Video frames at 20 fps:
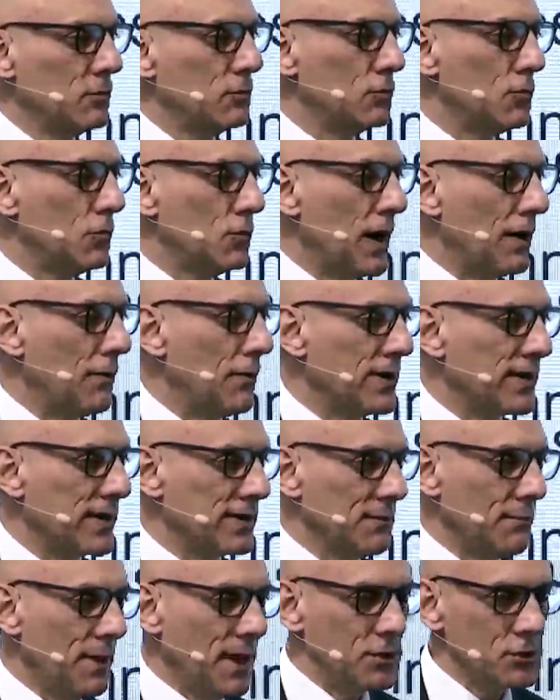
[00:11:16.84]
to our
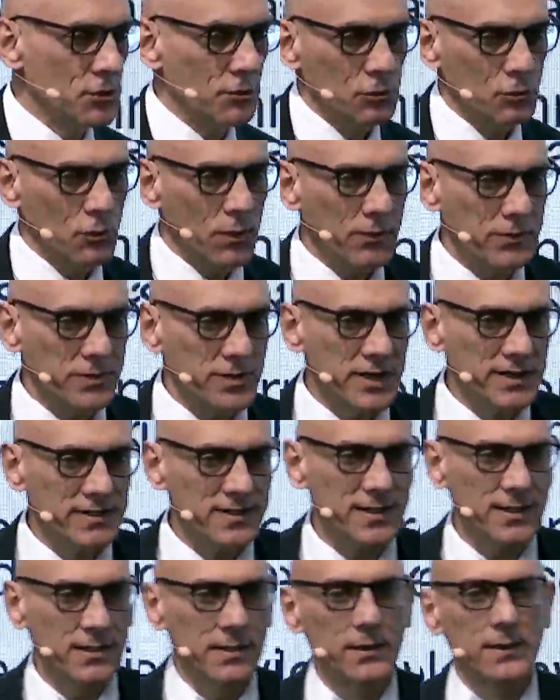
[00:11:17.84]
dimension, to our
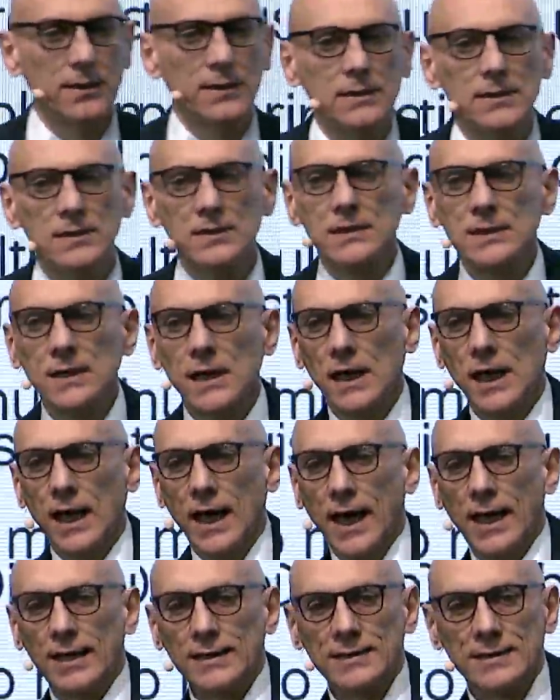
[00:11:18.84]
risk,
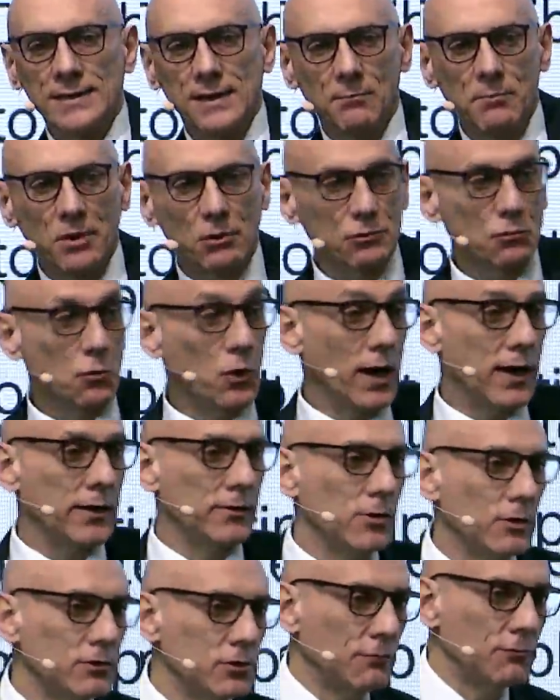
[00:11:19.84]
and because we are
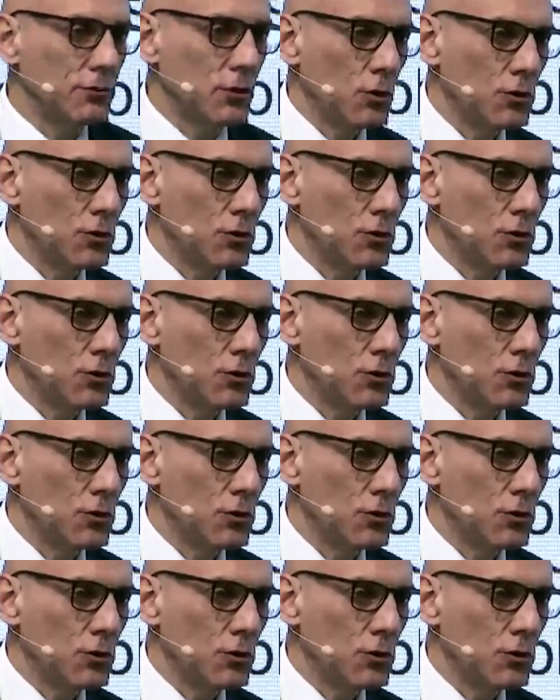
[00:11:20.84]
not, of